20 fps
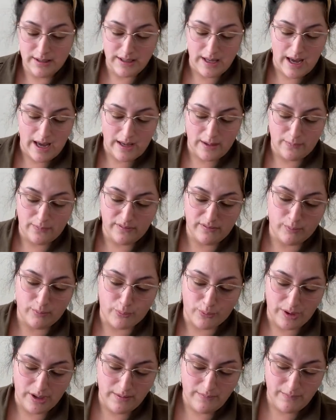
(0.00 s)
yeah, it was
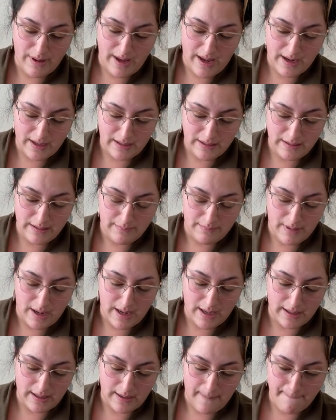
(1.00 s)
bring back
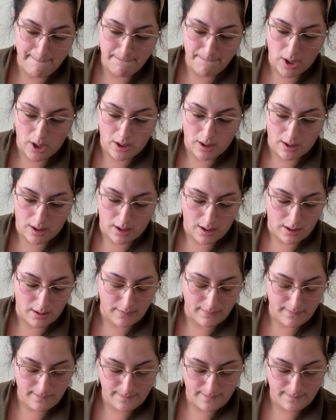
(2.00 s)
my bar.